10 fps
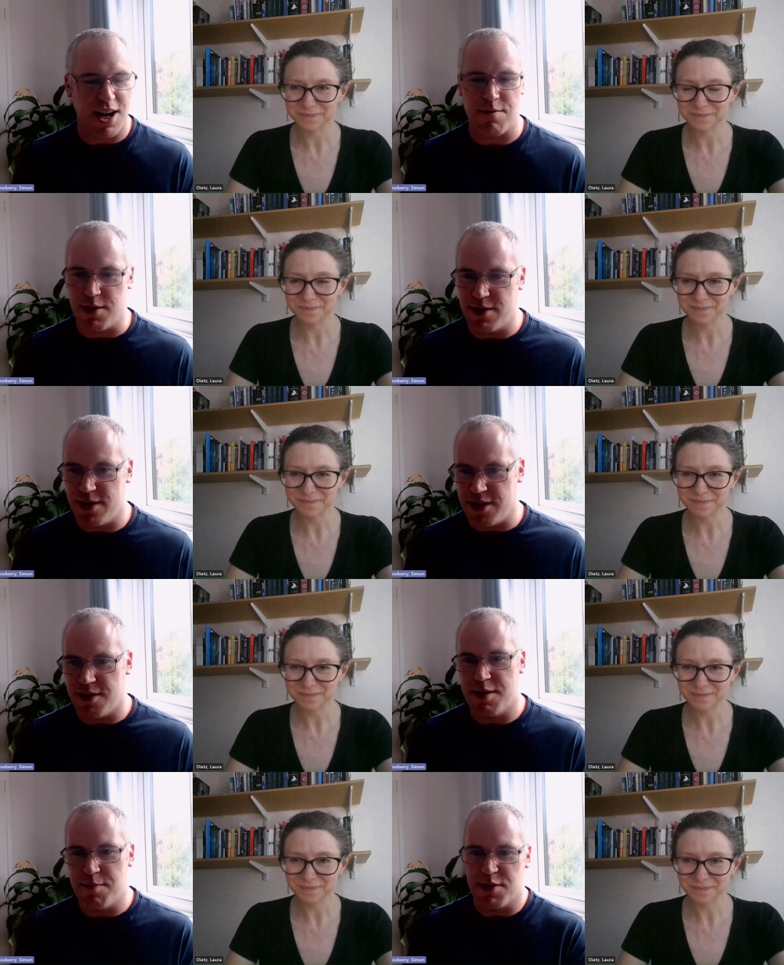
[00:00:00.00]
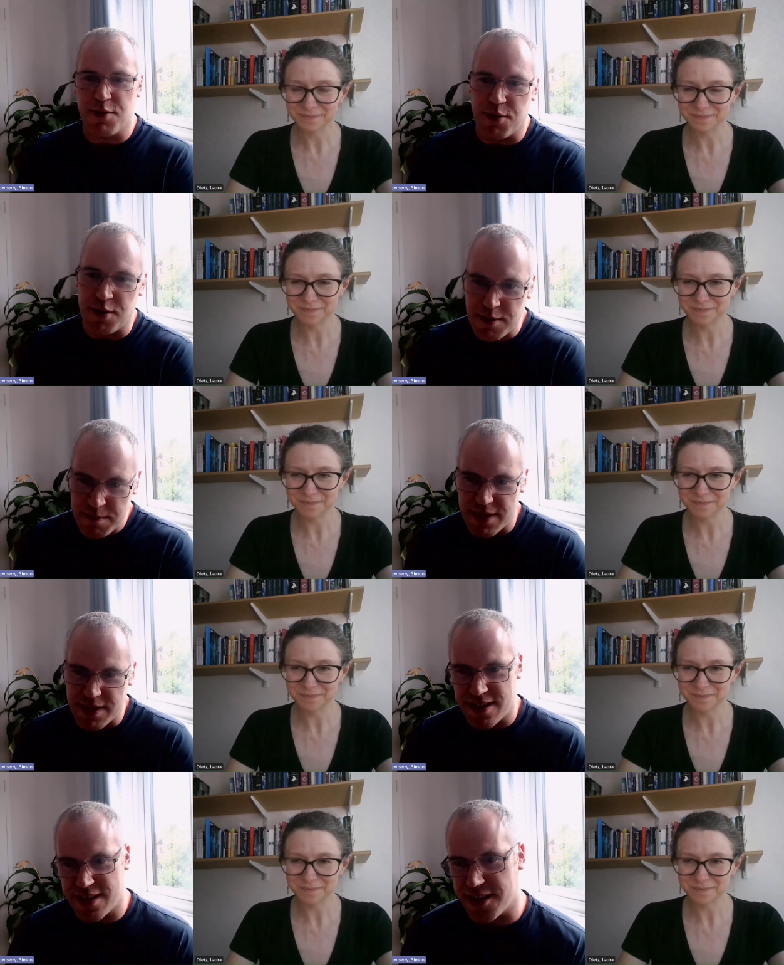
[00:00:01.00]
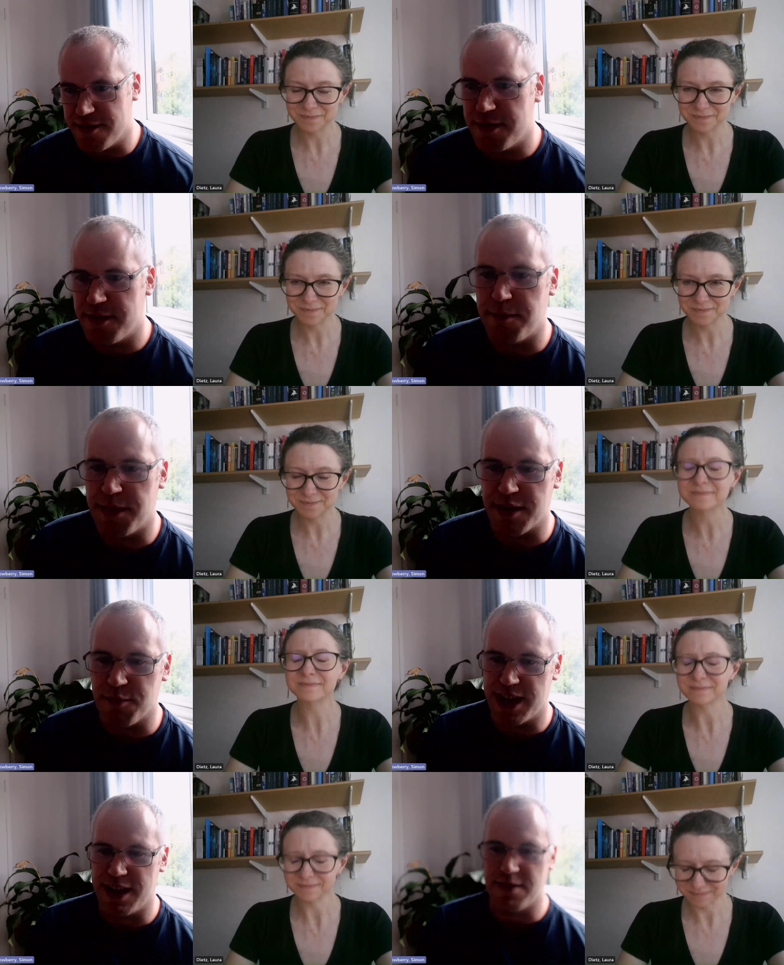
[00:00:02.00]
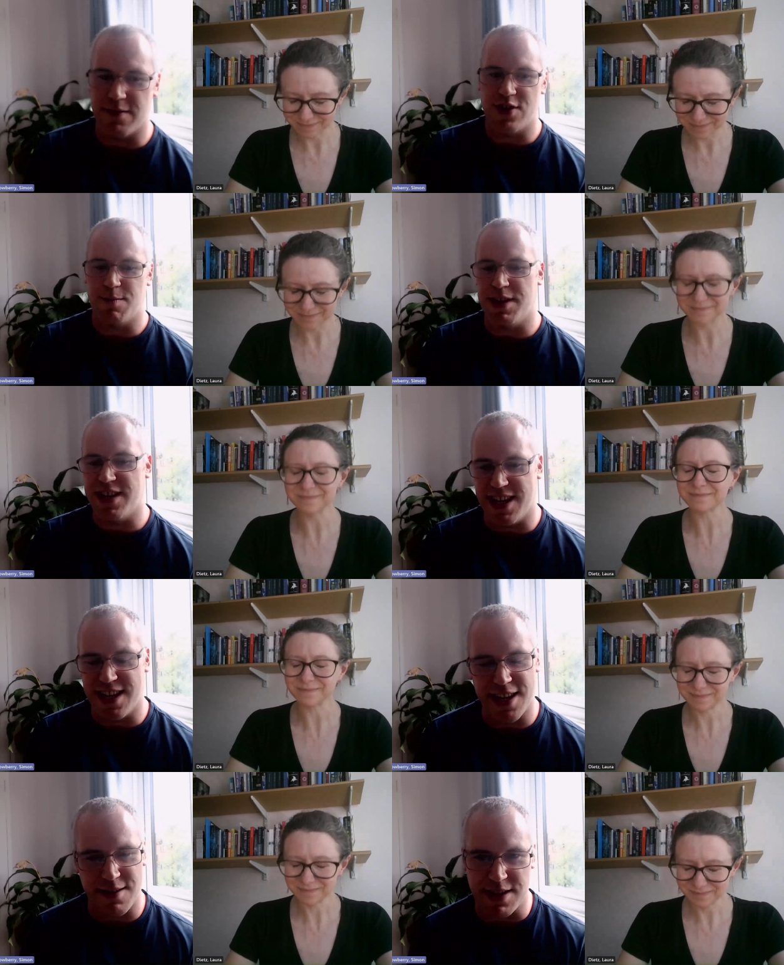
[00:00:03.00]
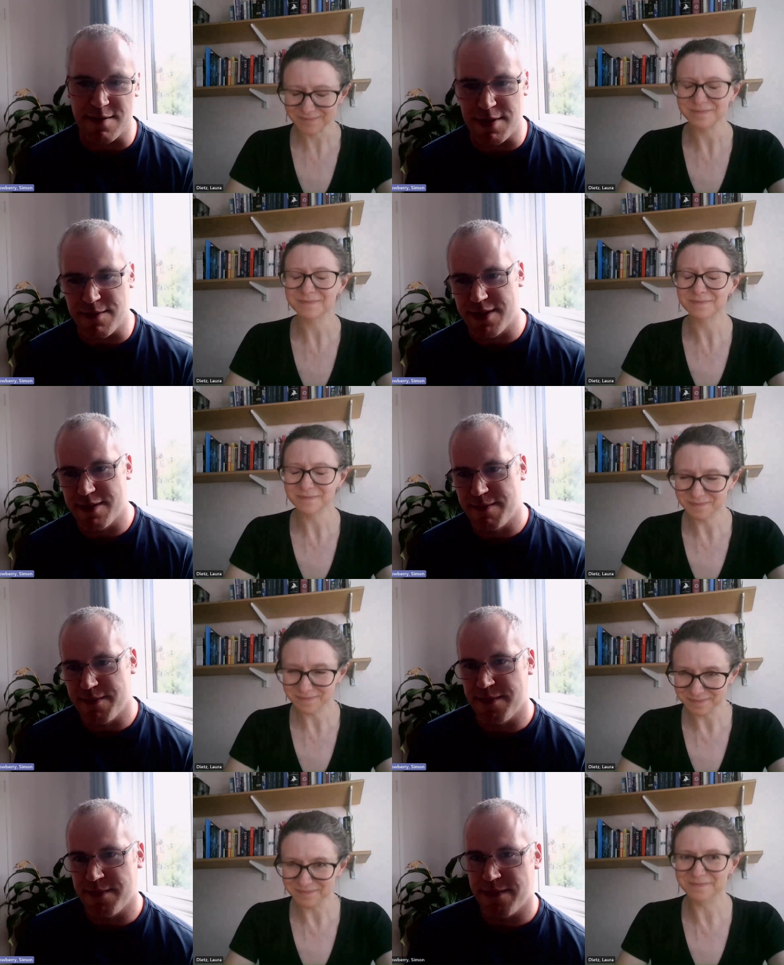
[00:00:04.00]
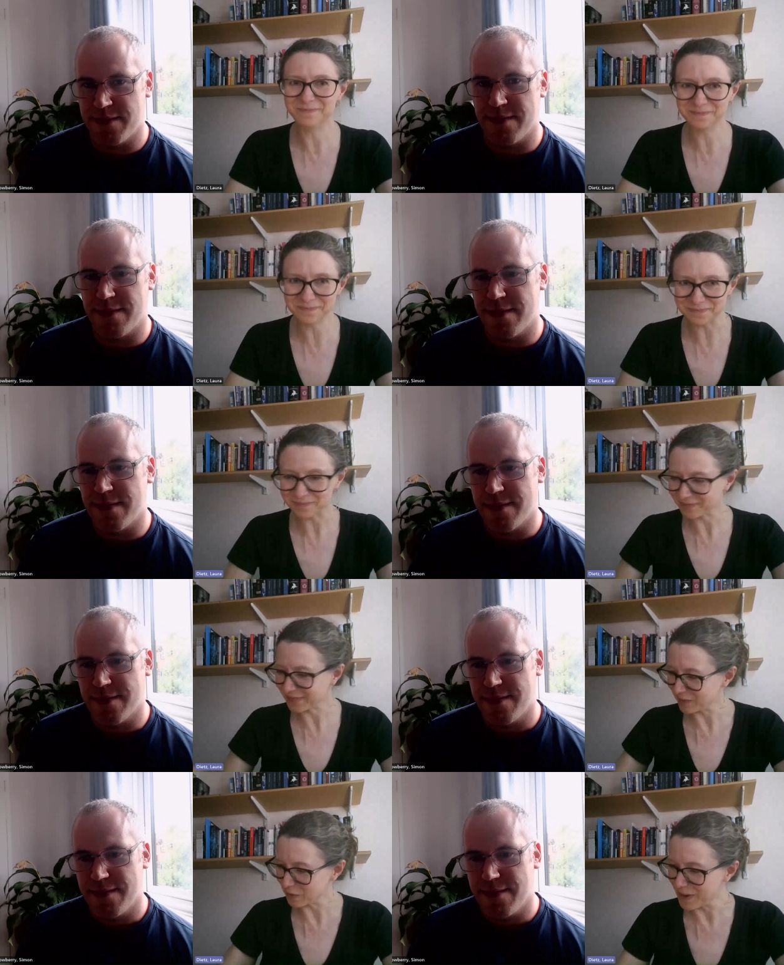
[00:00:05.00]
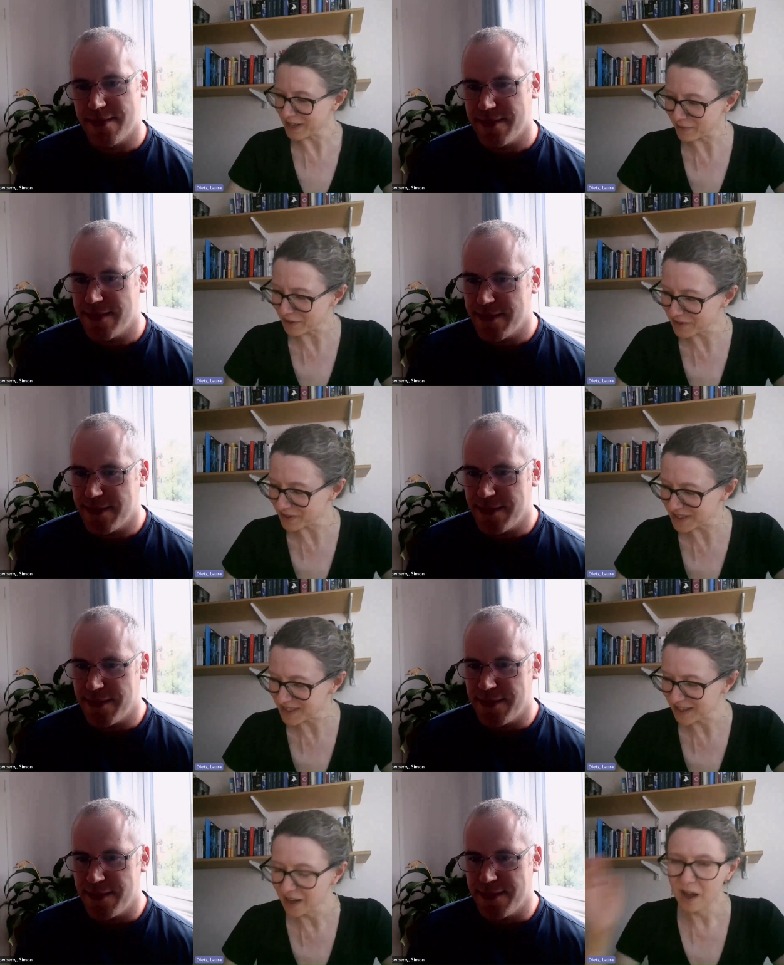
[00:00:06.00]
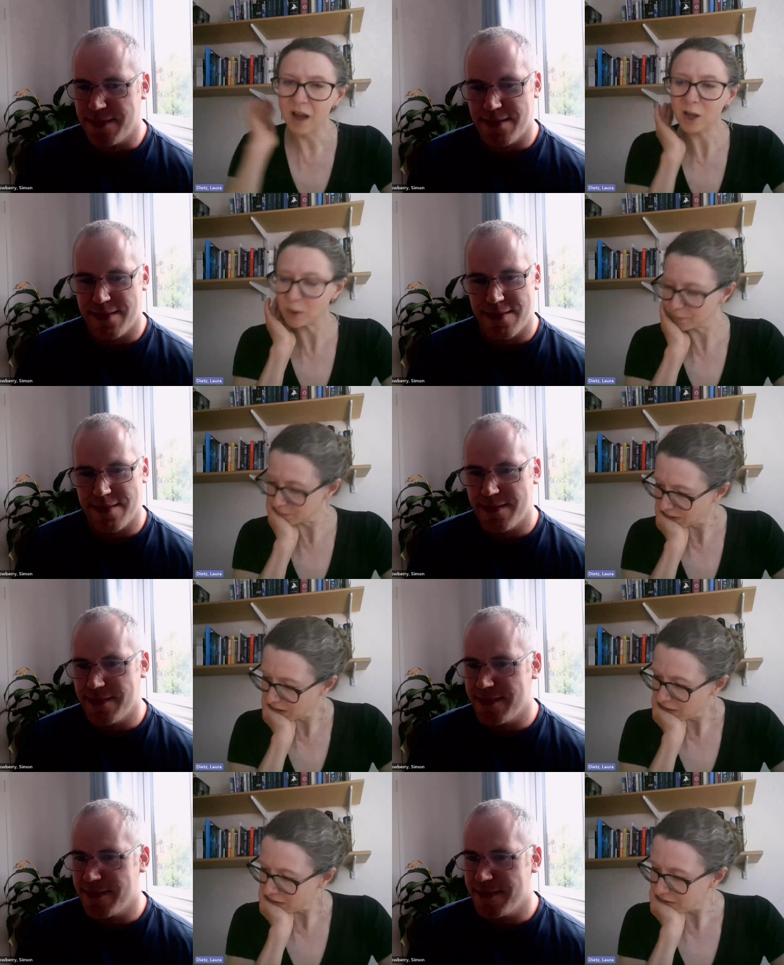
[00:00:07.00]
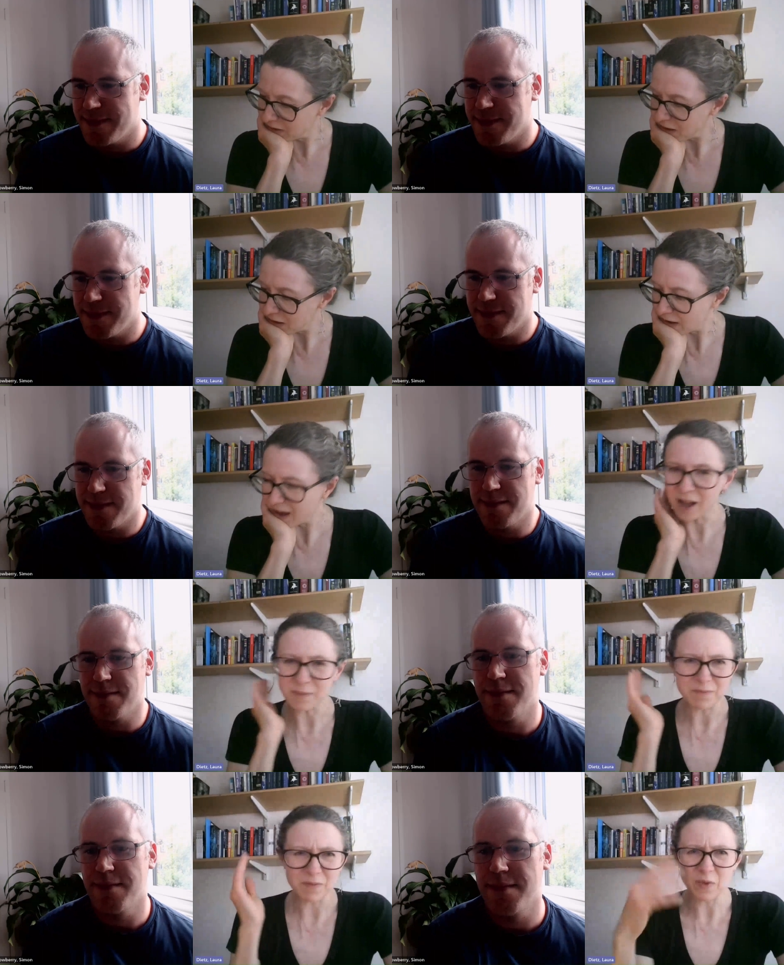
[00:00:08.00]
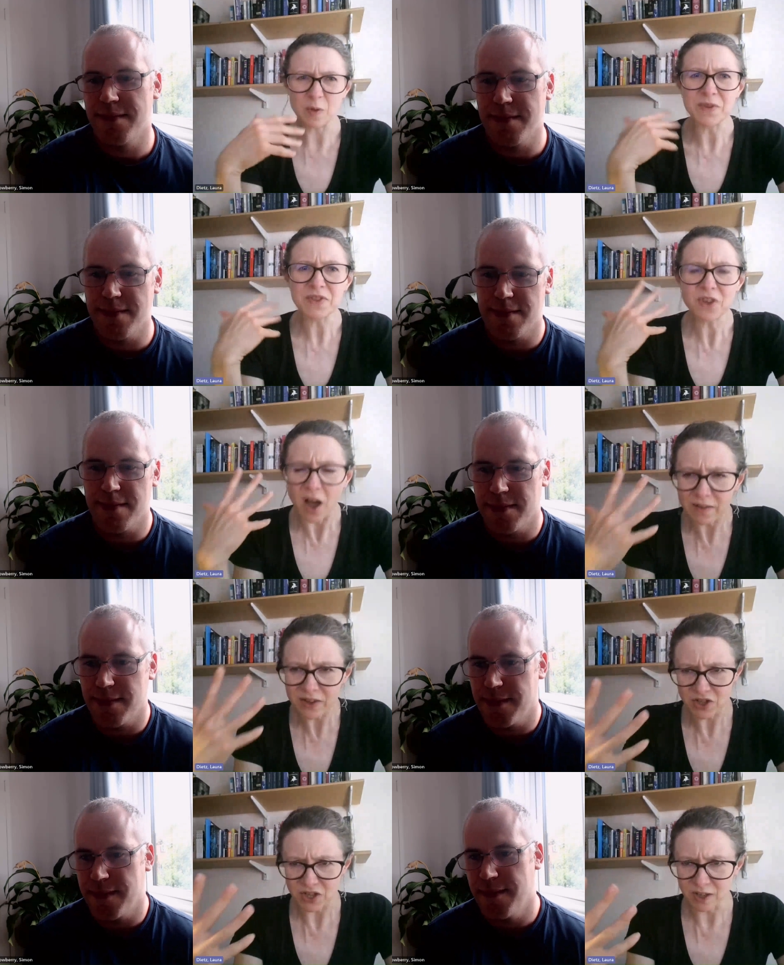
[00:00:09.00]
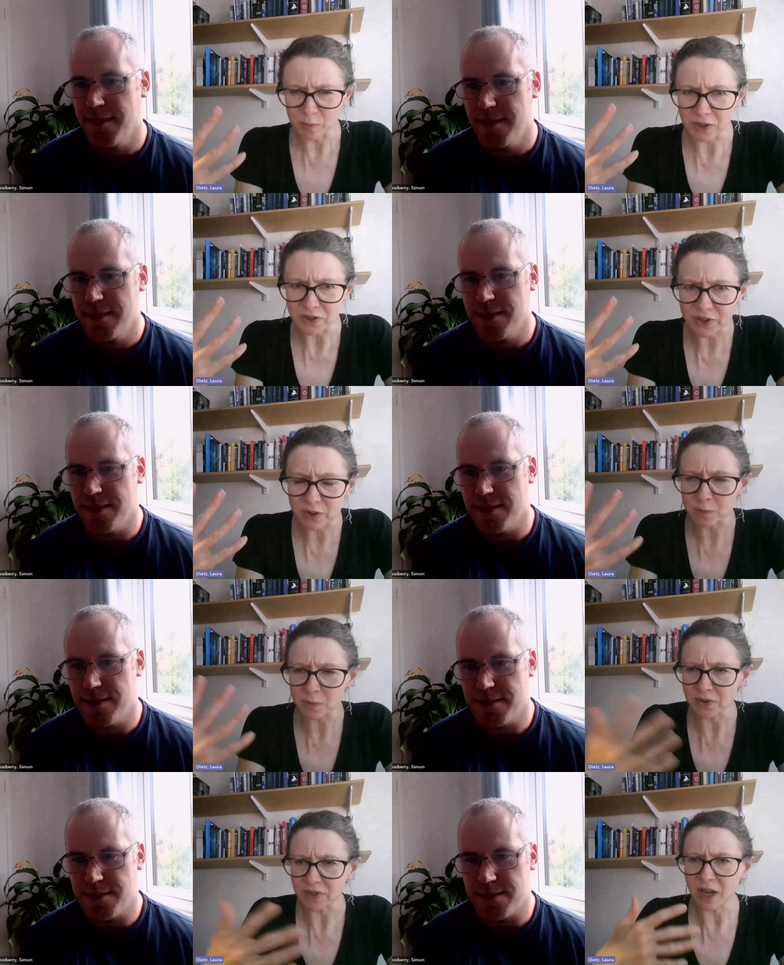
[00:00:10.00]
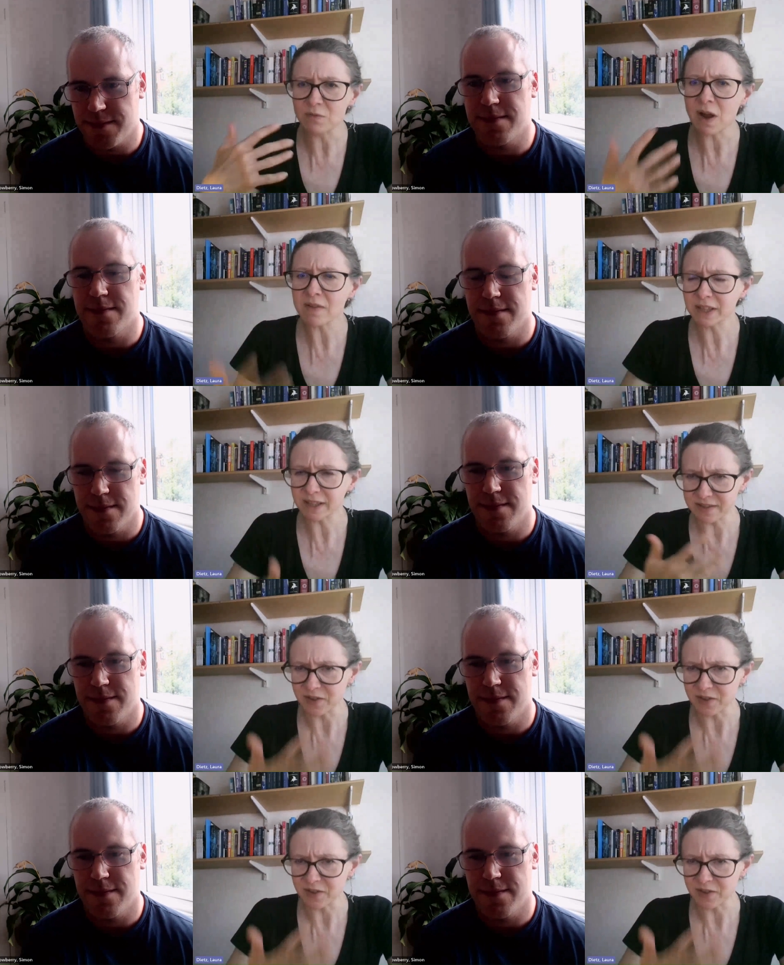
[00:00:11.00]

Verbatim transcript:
Speaker 1: I wrote a lot of it before the kind of big wave of GPT in recent months.
Speaker 2: Remaining relevant. The mythology of Project Gutenberg unraveling